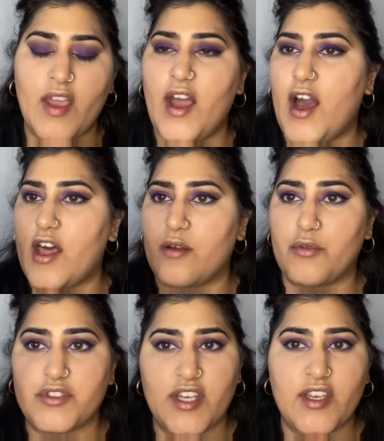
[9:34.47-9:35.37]
And I'm
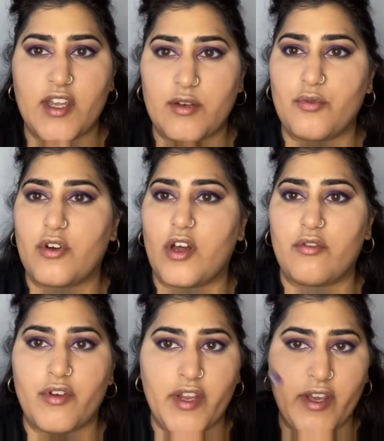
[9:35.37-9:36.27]
not taking any more
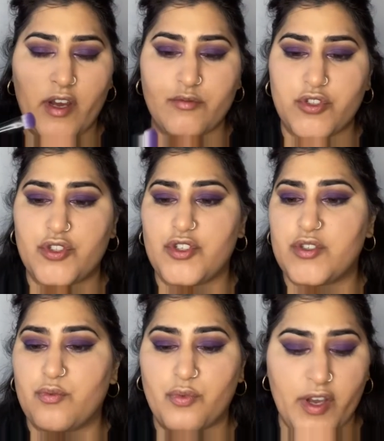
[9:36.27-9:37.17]
colour on it, I'm just
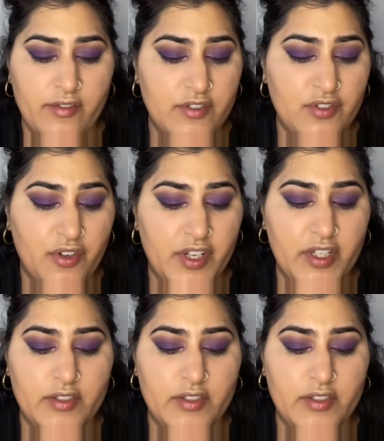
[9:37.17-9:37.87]
using whatever's on it.